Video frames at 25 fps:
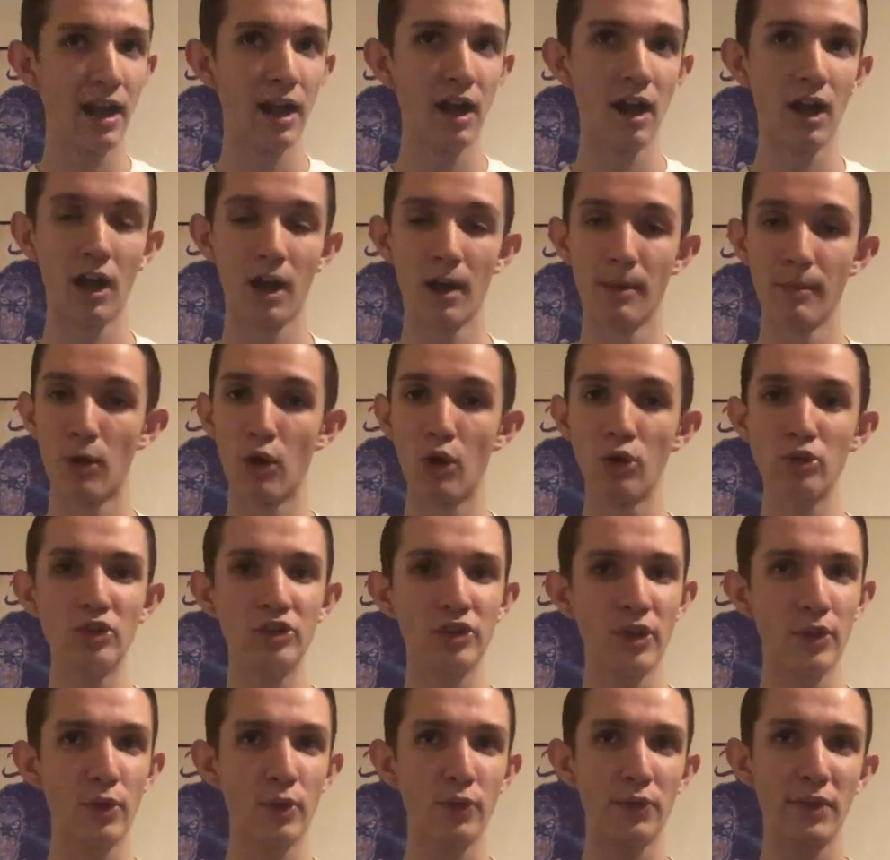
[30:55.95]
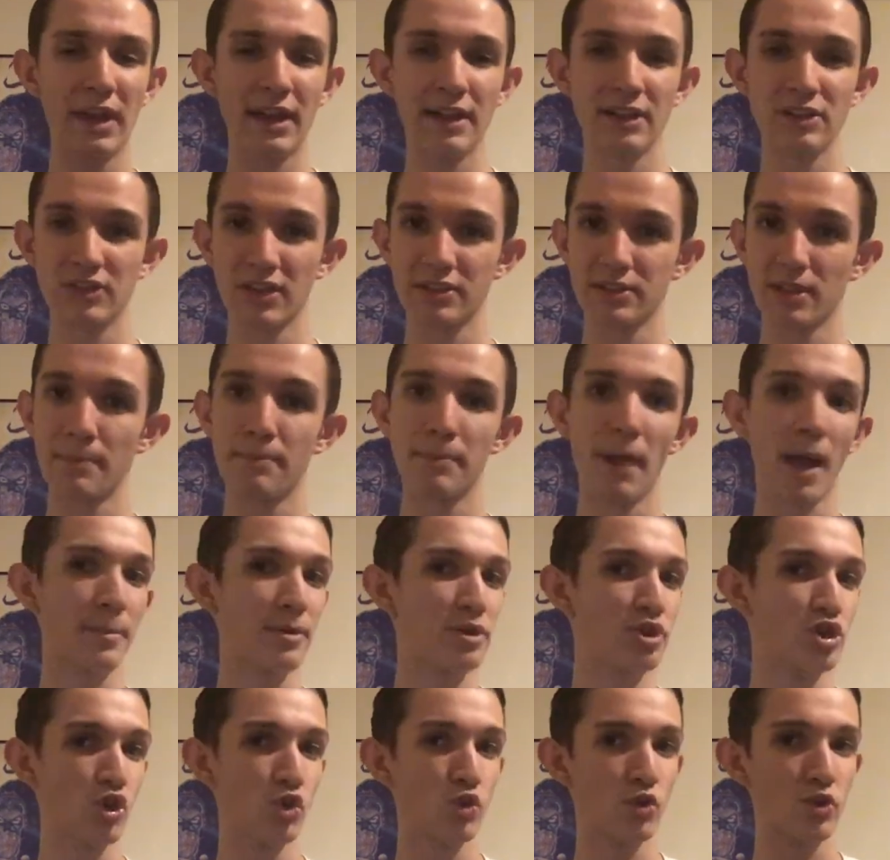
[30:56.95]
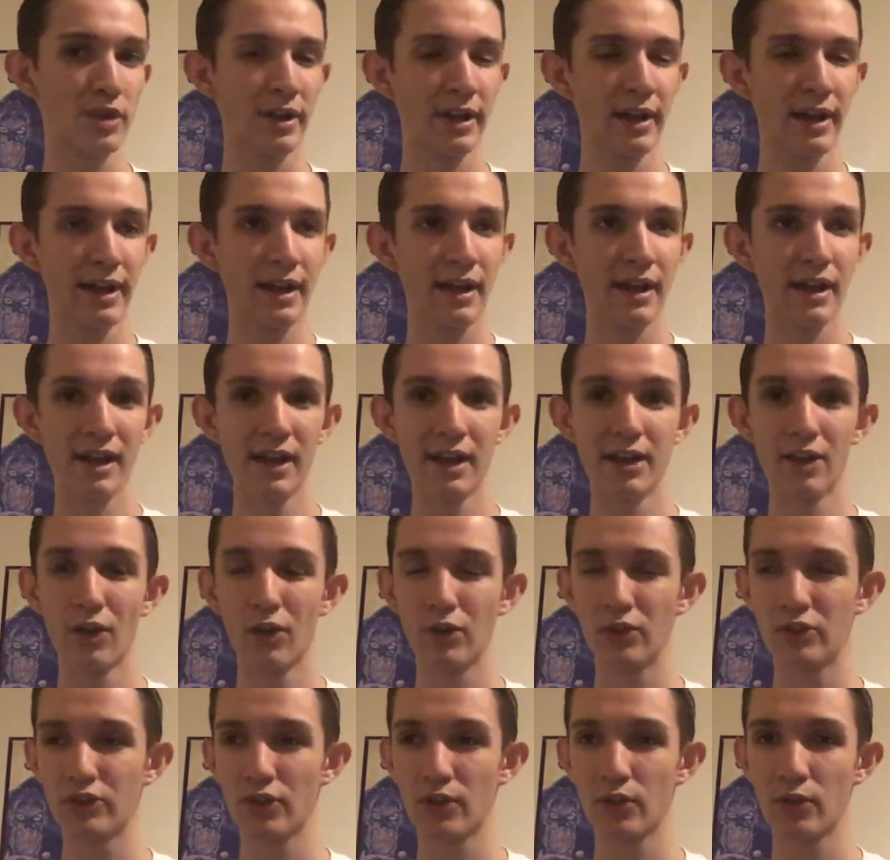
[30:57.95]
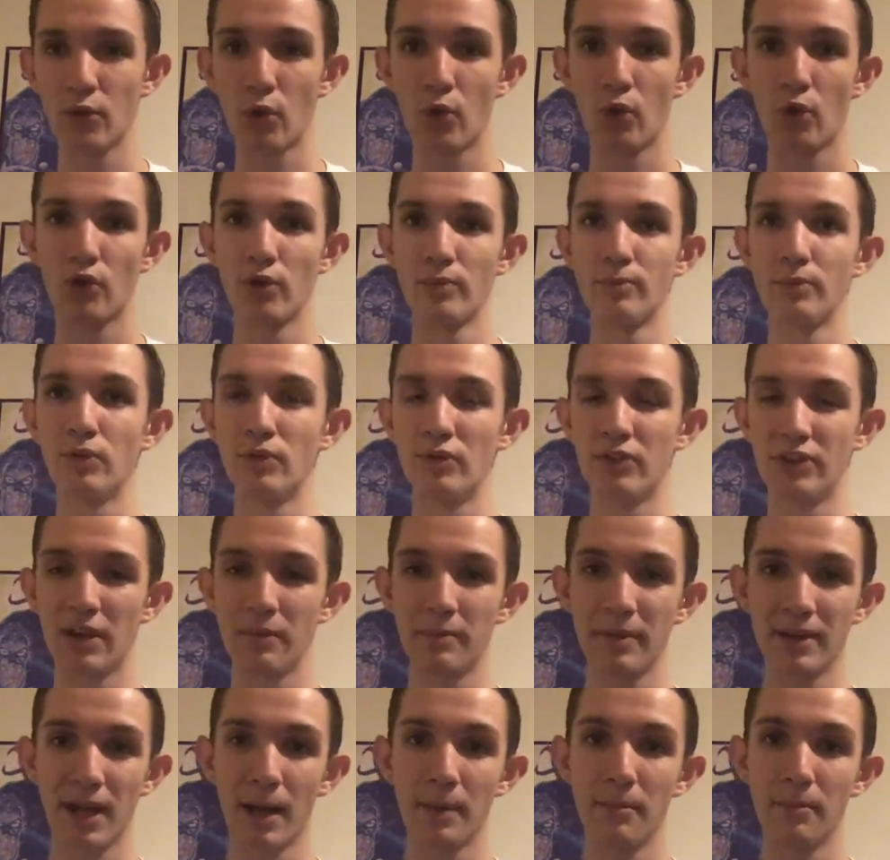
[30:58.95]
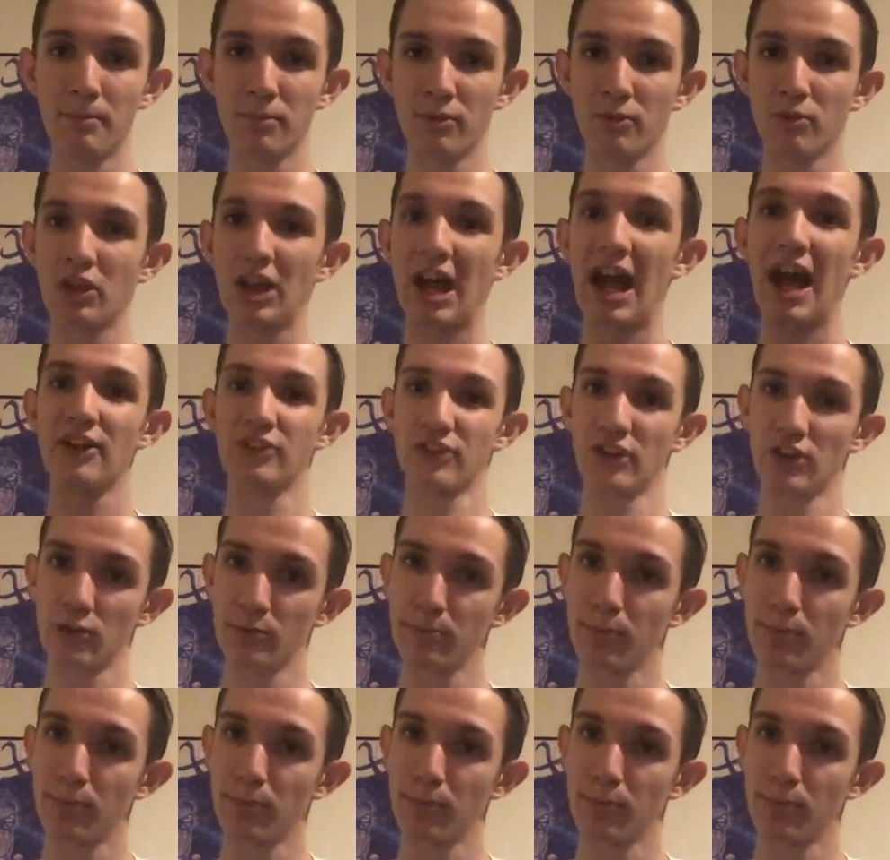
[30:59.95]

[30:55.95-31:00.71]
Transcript: All these other things, like The Babadook, and all these other horror movies that have become classics,